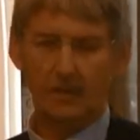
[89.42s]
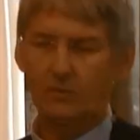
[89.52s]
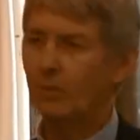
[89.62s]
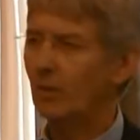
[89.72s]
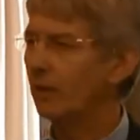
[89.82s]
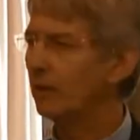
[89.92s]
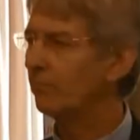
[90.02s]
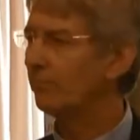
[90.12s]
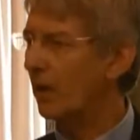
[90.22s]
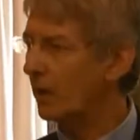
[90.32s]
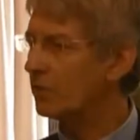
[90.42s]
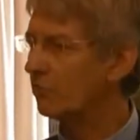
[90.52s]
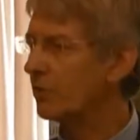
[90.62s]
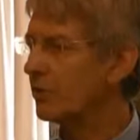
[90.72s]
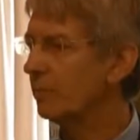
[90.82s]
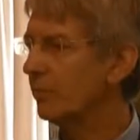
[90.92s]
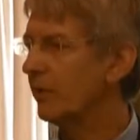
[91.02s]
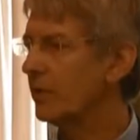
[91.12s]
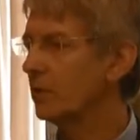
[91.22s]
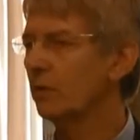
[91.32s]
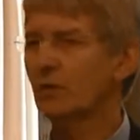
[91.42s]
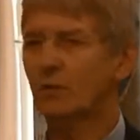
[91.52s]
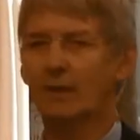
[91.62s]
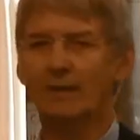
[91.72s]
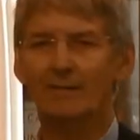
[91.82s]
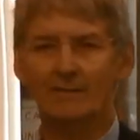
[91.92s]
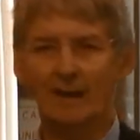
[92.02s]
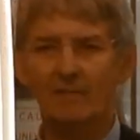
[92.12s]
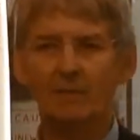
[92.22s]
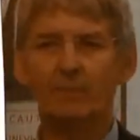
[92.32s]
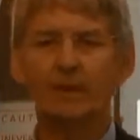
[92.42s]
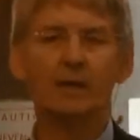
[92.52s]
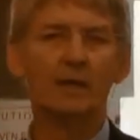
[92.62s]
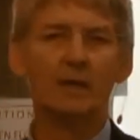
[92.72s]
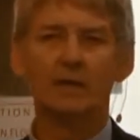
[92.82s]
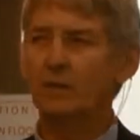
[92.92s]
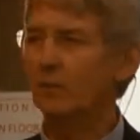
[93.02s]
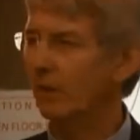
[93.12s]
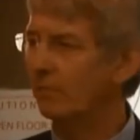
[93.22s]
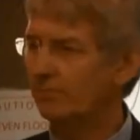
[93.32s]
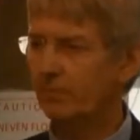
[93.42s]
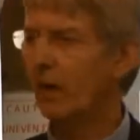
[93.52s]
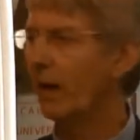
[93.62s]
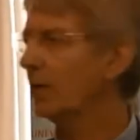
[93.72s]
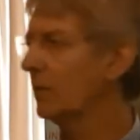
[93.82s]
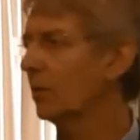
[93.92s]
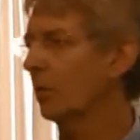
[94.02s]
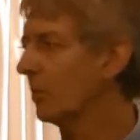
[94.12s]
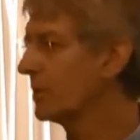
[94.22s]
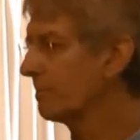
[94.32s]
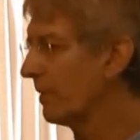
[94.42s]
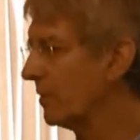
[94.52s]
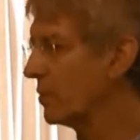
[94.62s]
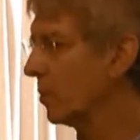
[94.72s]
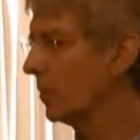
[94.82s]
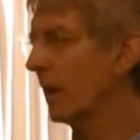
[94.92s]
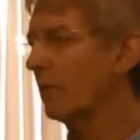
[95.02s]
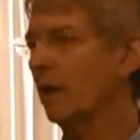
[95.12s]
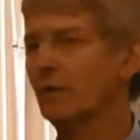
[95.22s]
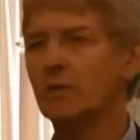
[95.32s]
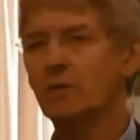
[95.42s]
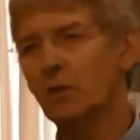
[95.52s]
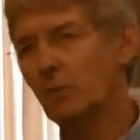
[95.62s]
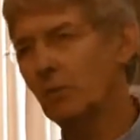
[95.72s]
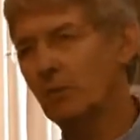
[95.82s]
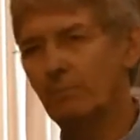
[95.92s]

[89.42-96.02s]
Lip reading: Do it in pastoral supervision, do it in therapy, do it in prayer, do it with spiritual directors, do it with the